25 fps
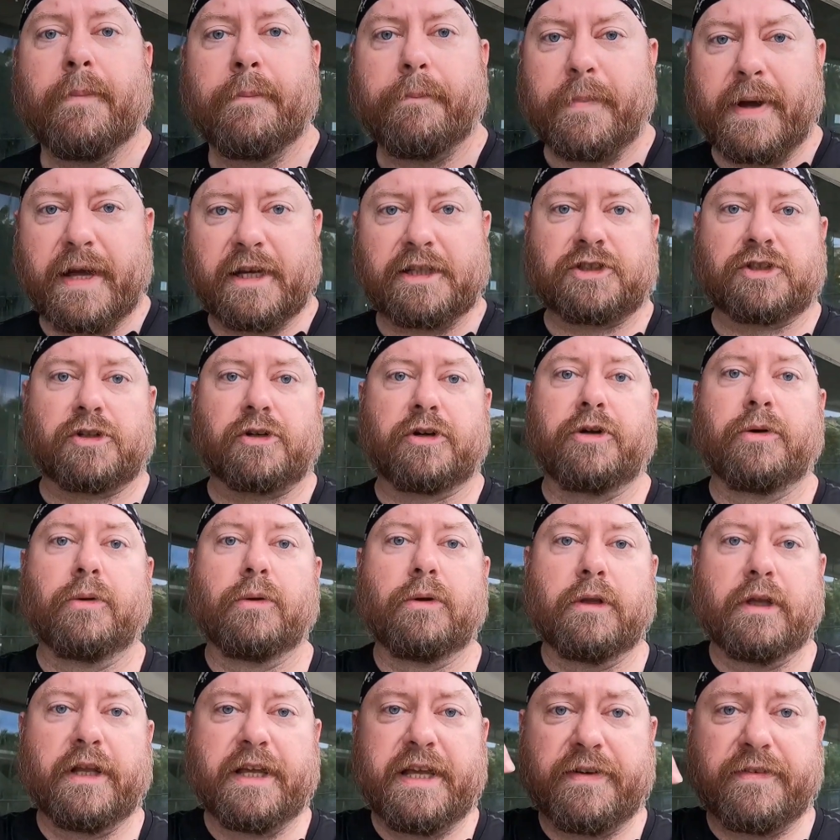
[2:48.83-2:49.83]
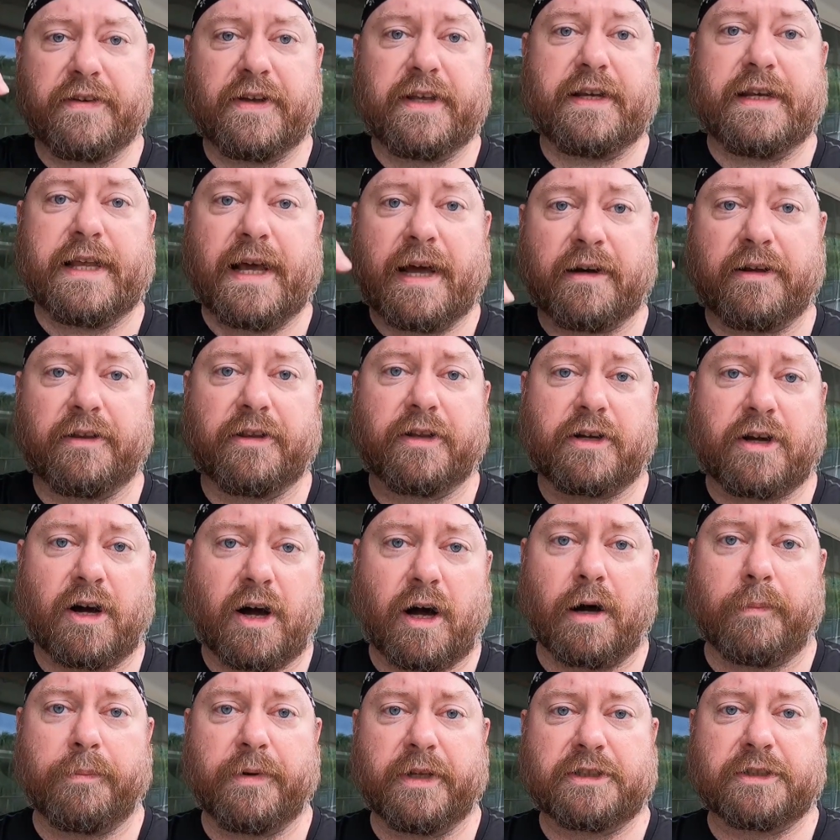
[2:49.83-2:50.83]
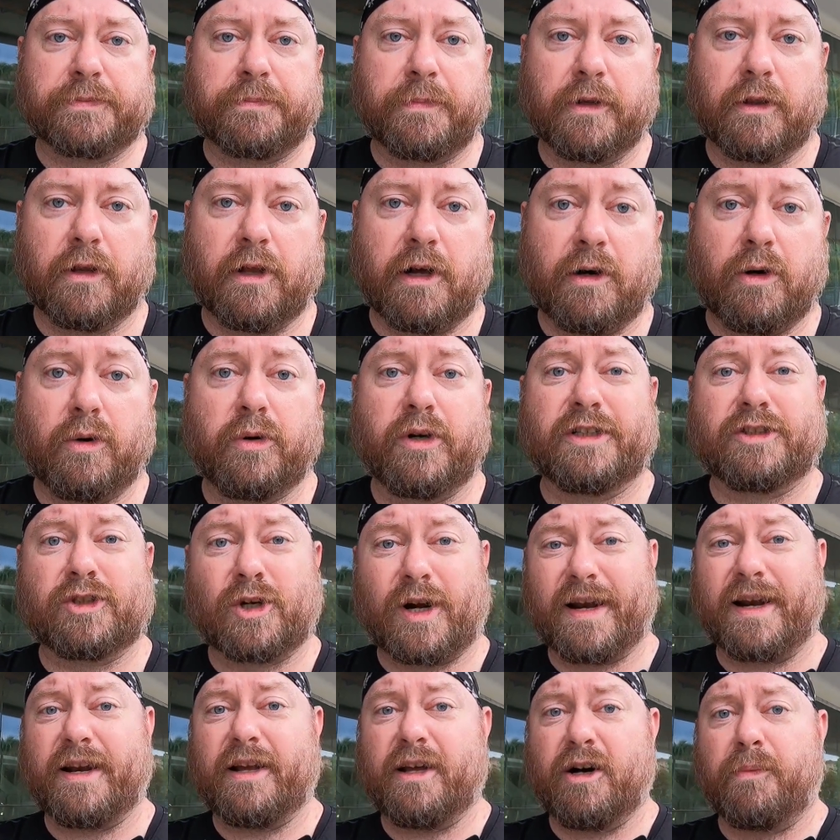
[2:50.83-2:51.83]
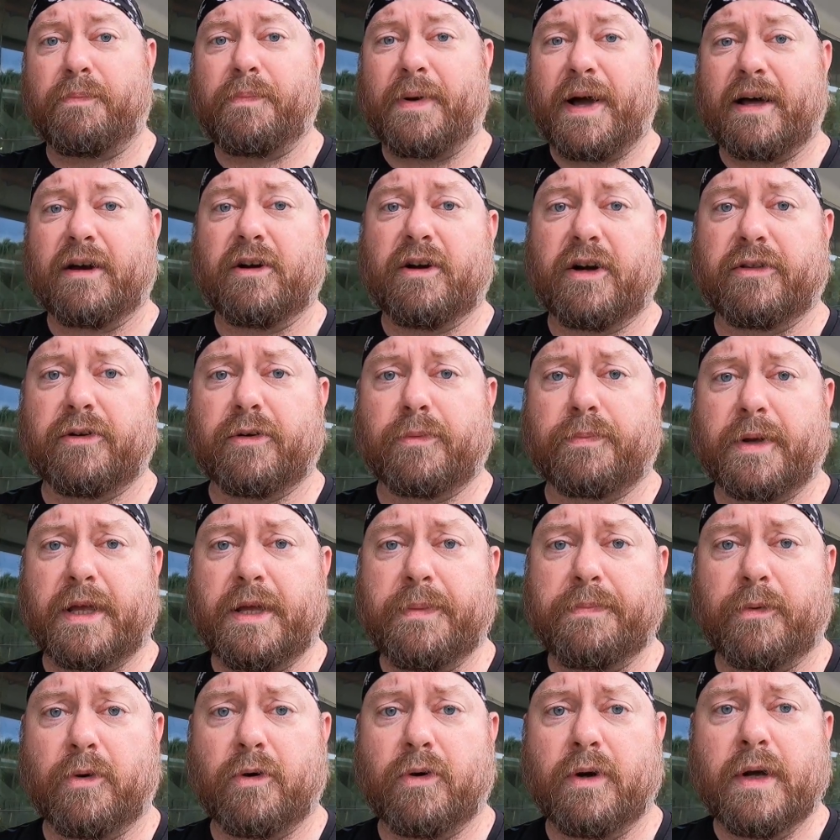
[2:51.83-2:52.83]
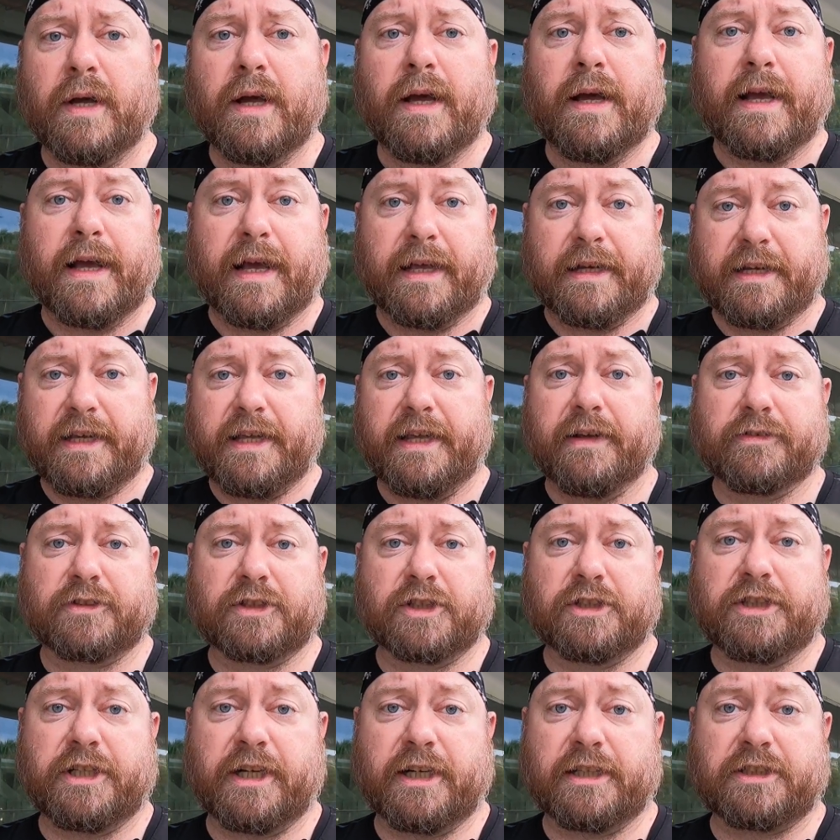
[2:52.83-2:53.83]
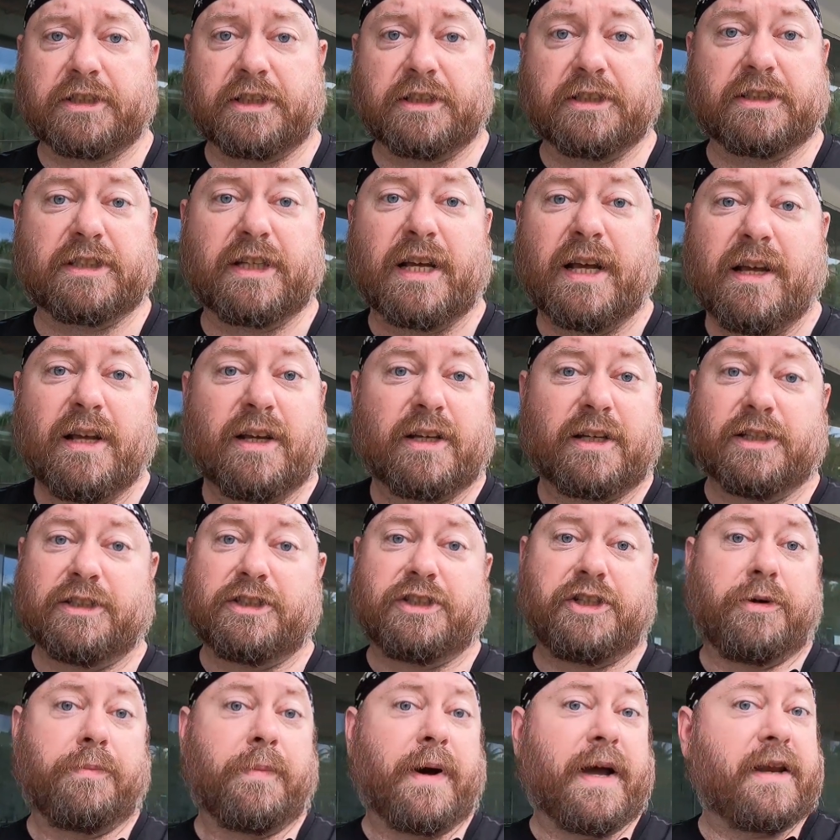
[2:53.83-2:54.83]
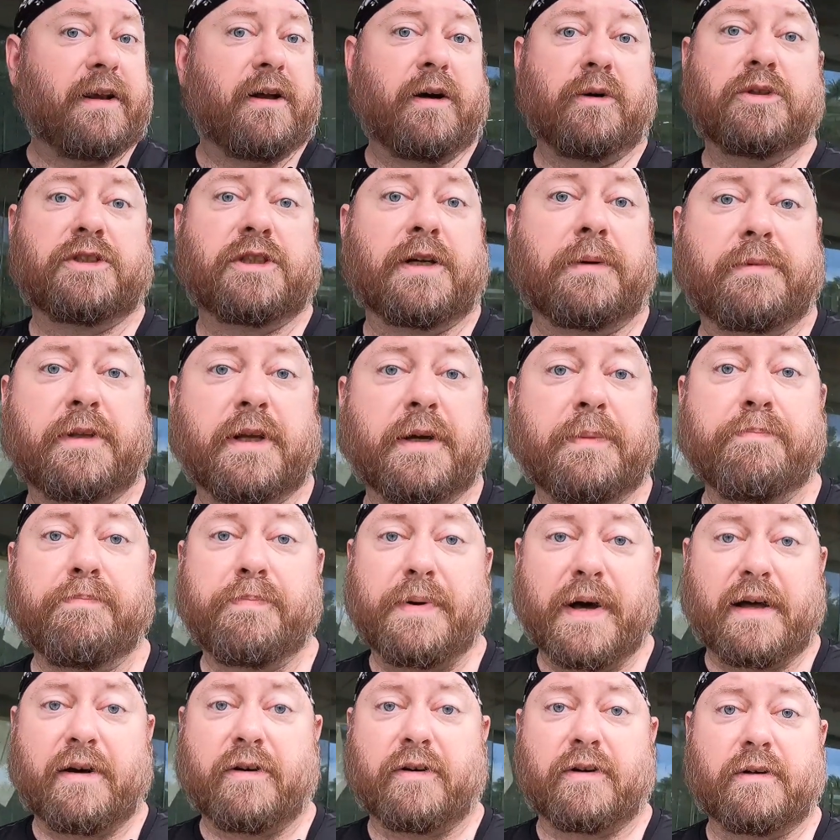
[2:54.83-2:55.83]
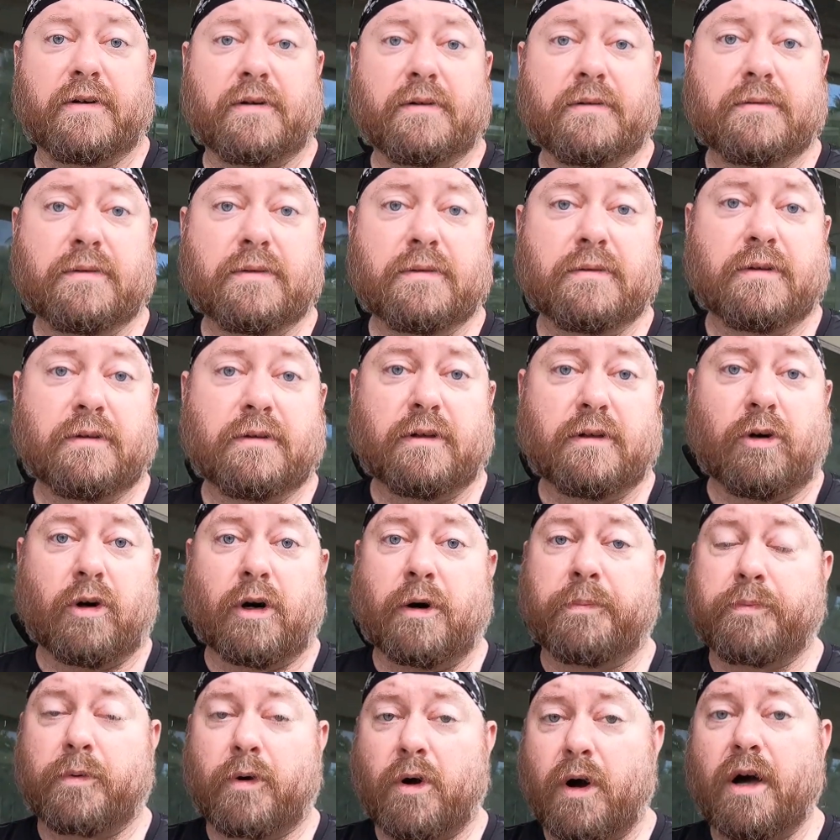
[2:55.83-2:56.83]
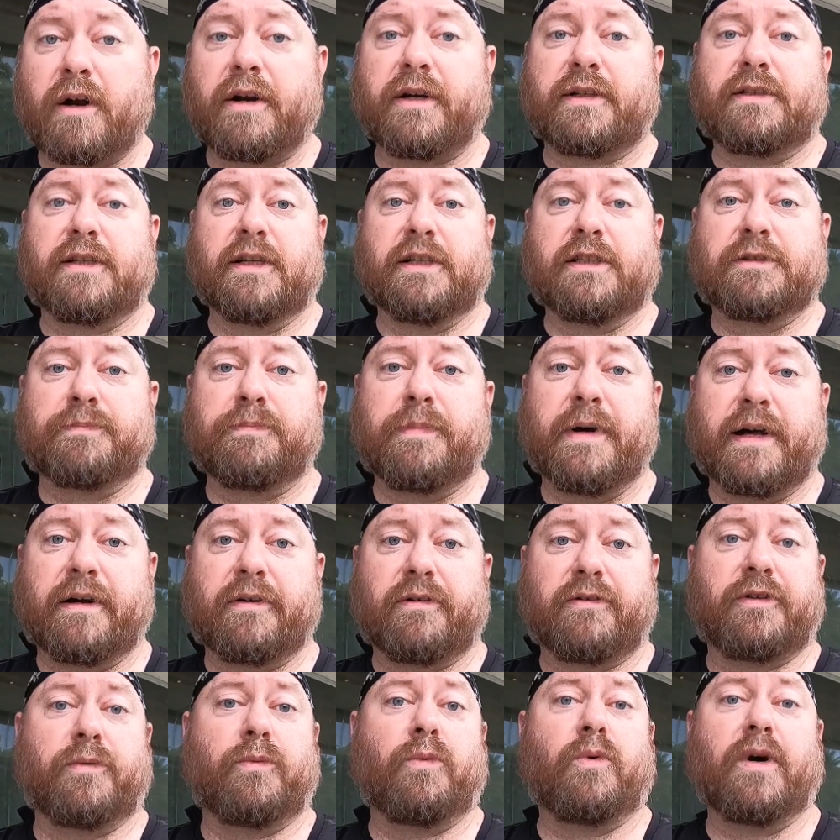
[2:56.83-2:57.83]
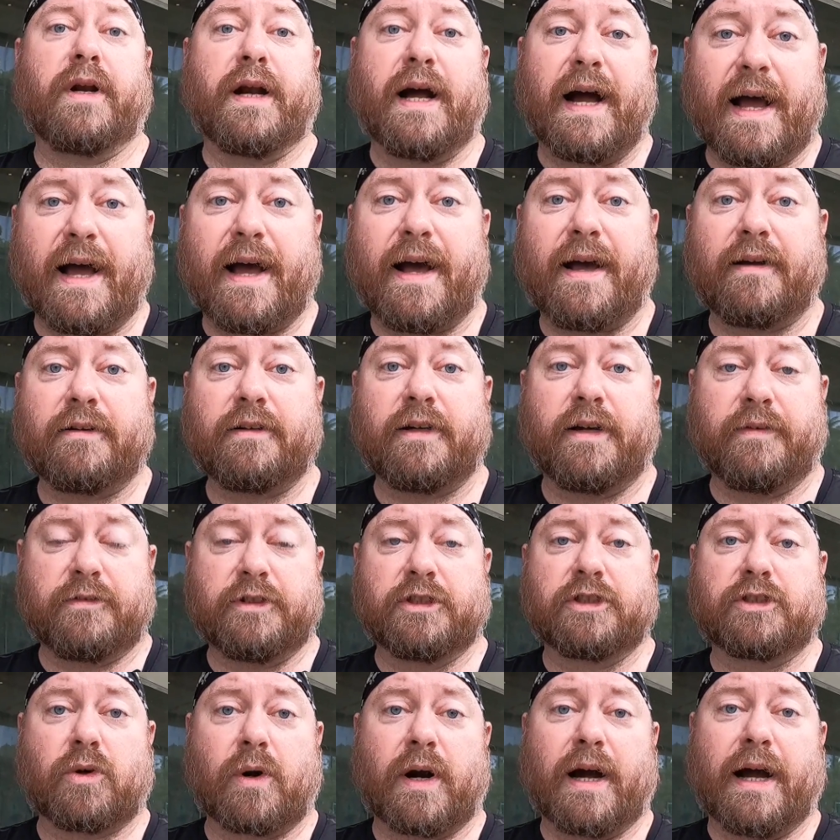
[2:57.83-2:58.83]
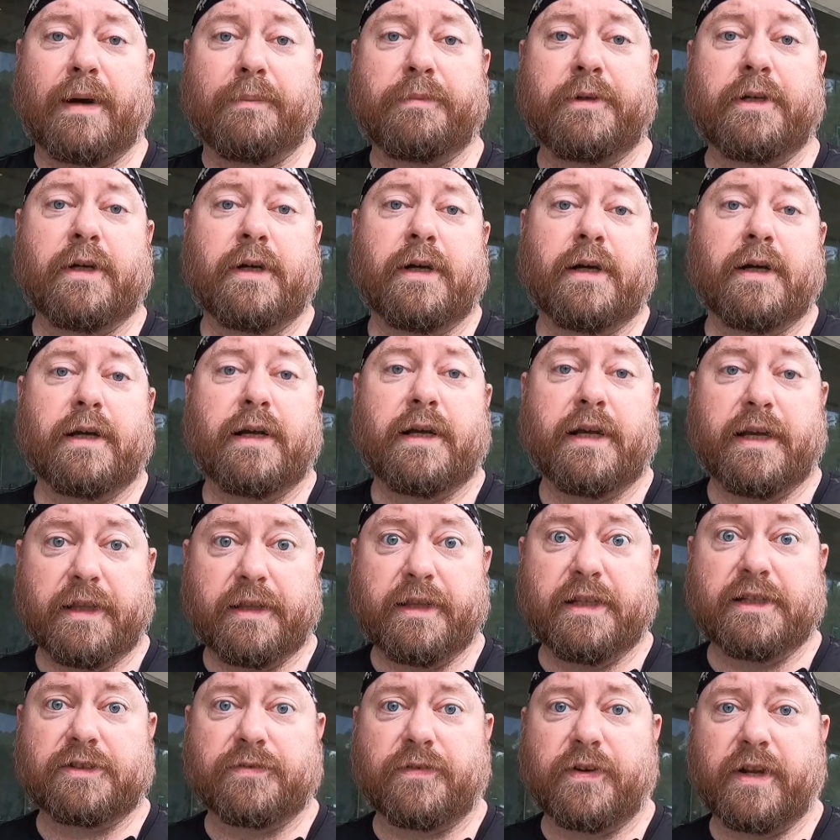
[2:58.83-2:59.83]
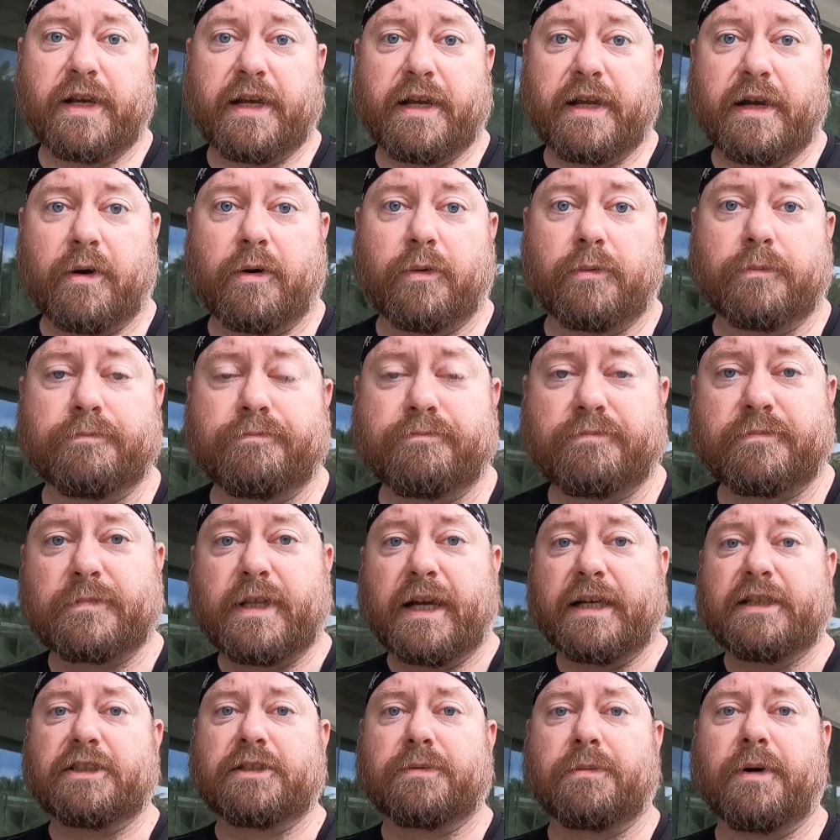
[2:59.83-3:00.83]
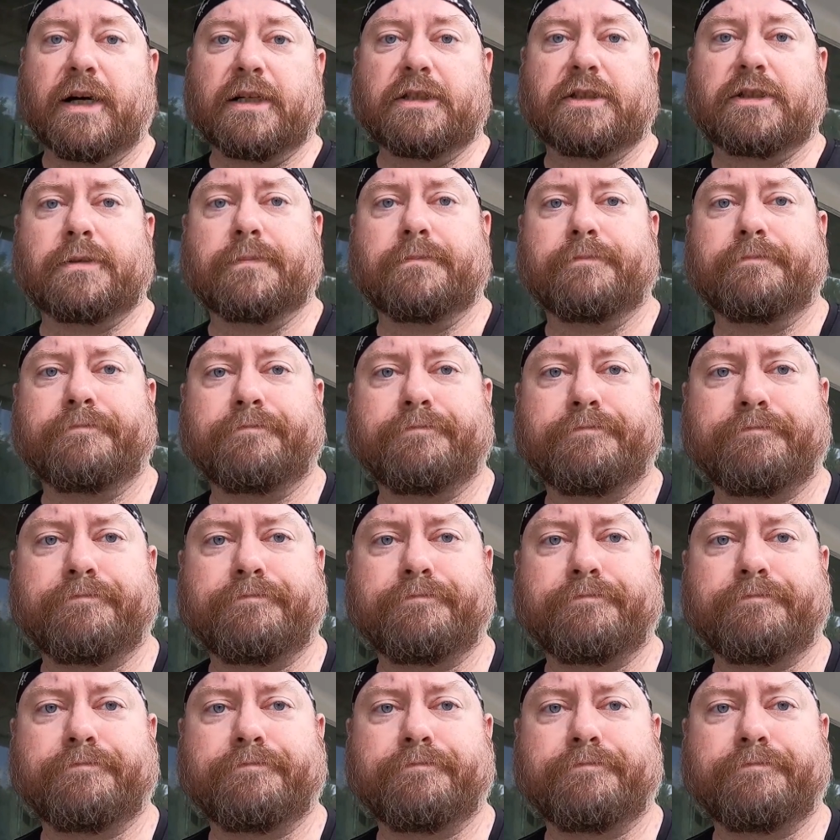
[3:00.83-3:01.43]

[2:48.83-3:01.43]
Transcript: make sure you leave it down in the comments below to try to help out other people and to give suggestions, because you may know something better or a product that is better than what I have described in this video. Thanks so much.